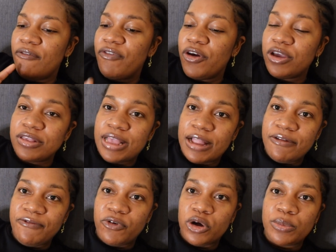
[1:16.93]
first
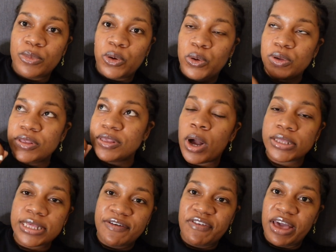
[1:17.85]
and foremost,
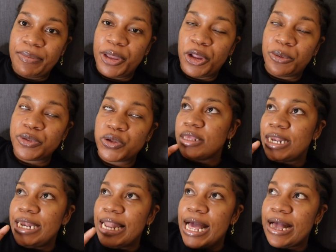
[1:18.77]
what have I been up to? So
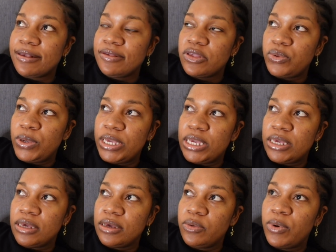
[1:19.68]
last
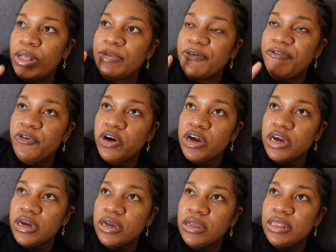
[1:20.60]
week,
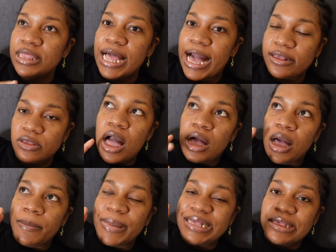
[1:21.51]
I
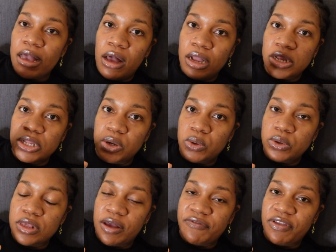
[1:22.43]
got my second
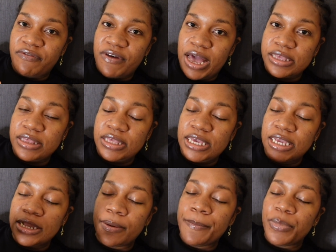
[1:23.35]
dose of the
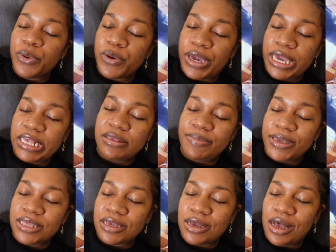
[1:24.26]
vaccine. Praise
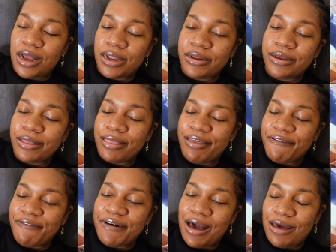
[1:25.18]
be to God, the
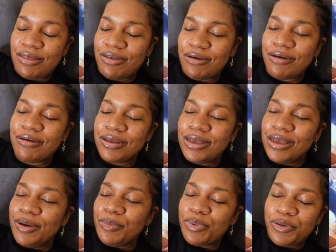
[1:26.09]
Father.
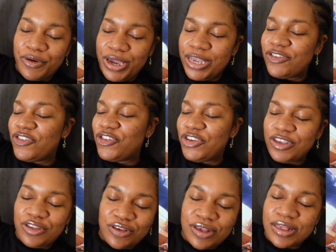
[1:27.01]
Praise
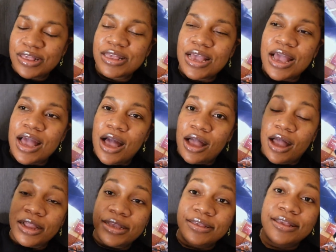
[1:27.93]
Jesus. I
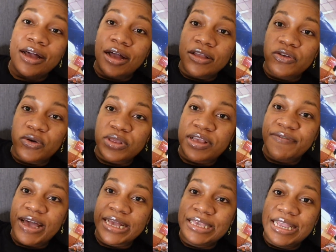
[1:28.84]
got the second dose of
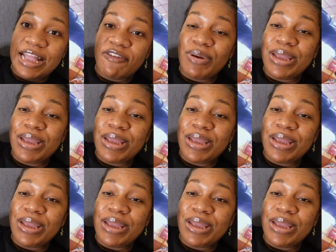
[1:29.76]
vaccine. I've